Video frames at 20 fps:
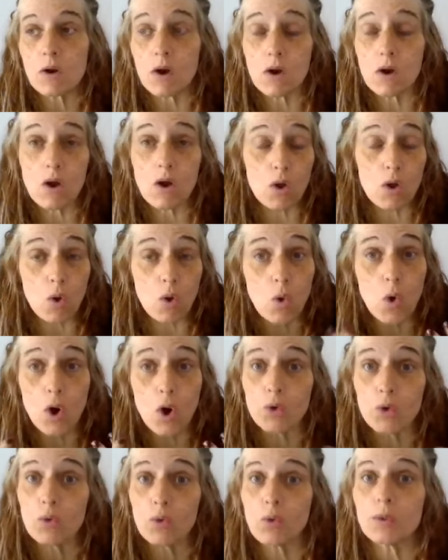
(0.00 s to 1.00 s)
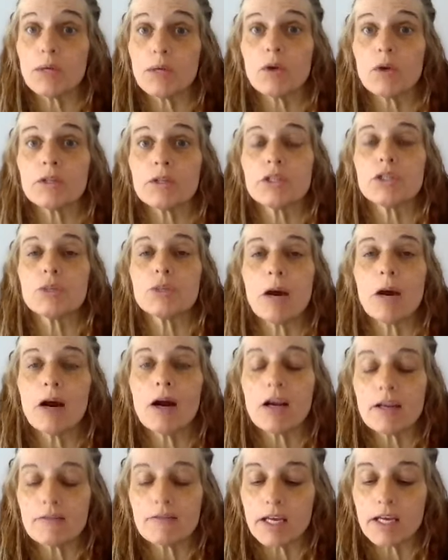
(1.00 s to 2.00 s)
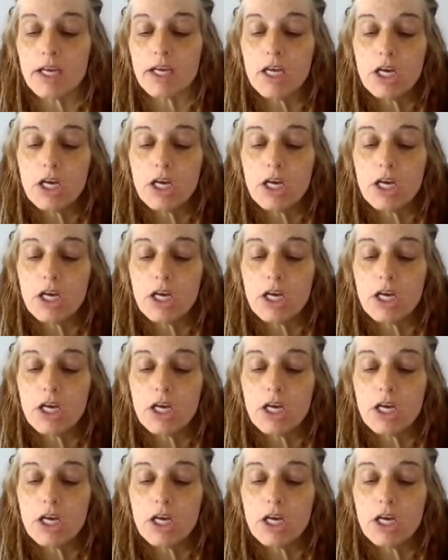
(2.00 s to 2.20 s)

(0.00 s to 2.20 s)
or who only want to do part of it,